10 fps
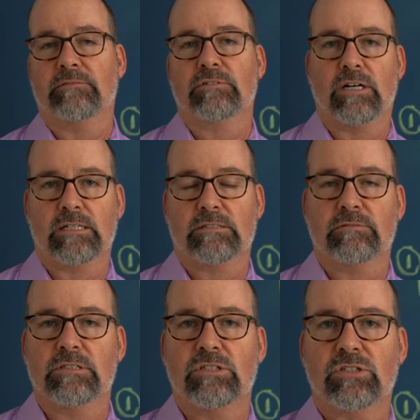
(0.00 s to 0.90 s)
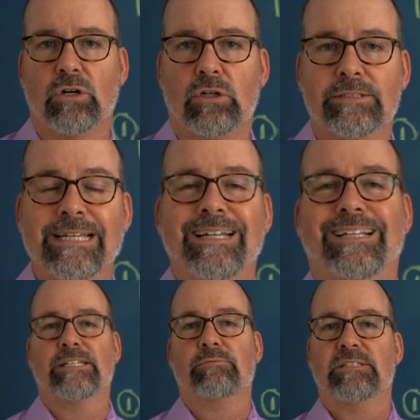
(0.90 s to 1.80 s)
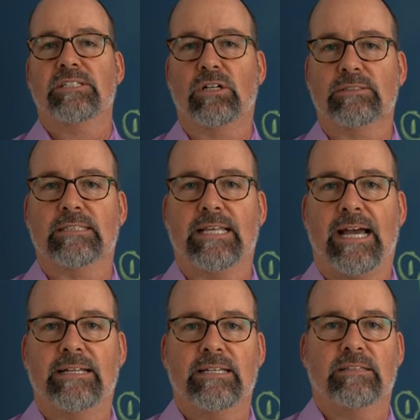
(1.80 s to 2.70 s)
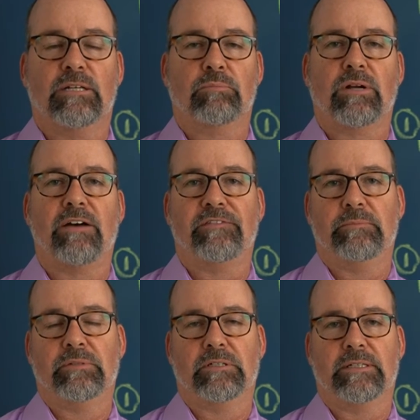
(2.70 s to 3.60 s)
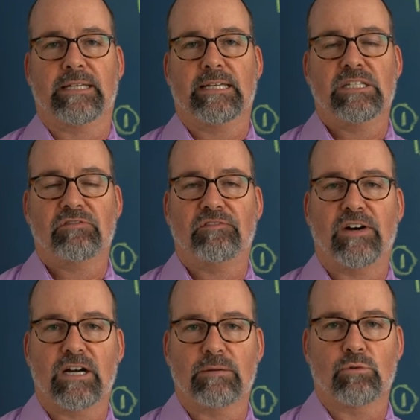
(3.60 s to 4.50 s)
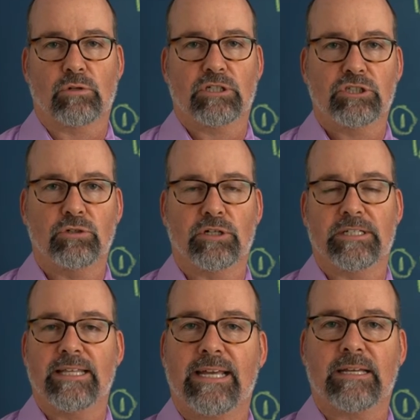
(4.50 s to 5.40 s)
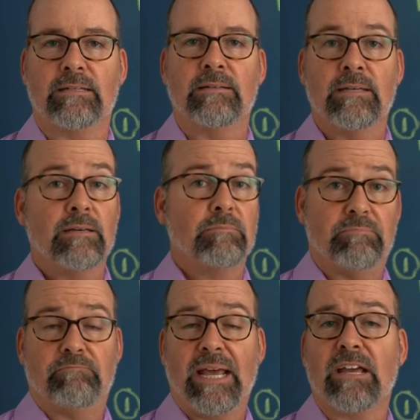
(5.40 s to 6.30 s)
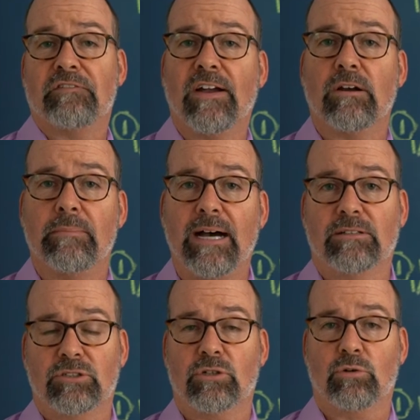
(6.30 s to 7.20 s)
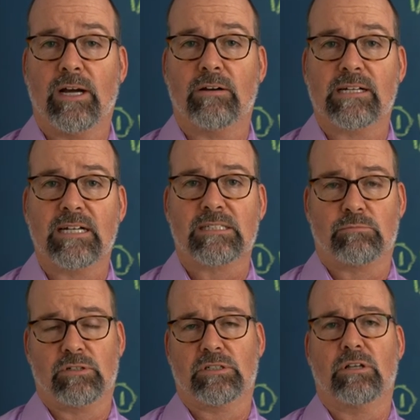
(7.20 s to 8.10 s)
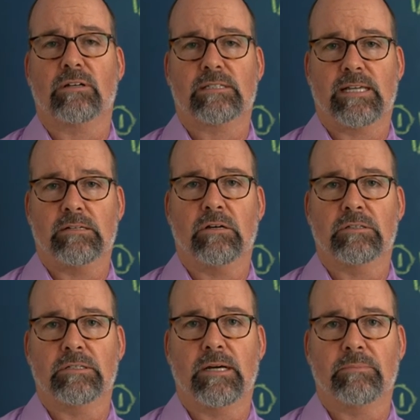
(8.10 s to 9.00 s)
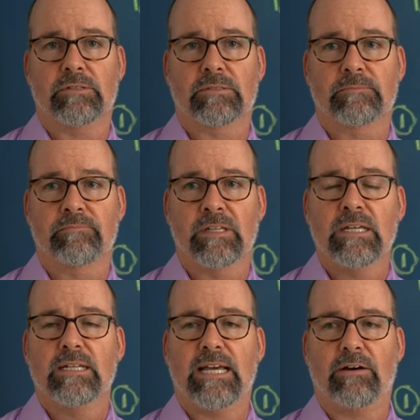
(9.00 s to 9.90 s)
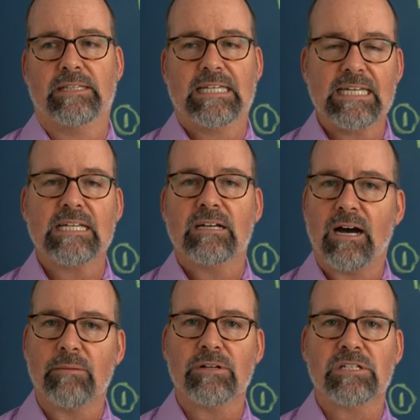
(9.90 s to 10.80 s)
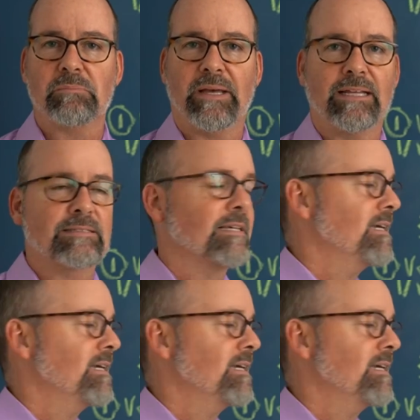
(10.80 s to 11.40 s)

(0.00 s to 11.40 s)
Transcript: of cost of goods sold. As a result of that, their profitability is far more assured and can pay a fair amount to acquire a customer as long as they know their numbers. Now, in the e-commerce space,